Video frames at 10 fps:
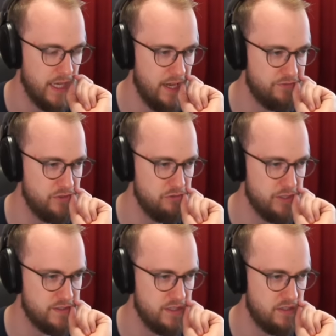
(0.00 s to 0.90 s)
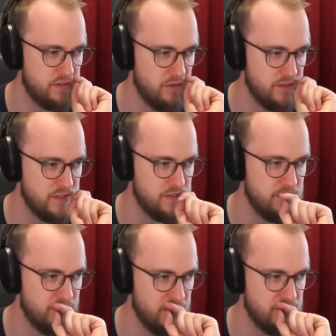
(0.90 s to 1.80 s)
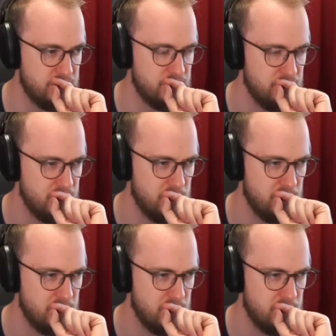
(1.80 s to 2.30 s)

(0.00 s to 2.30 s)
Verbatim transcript: after you exceed 60 Rage.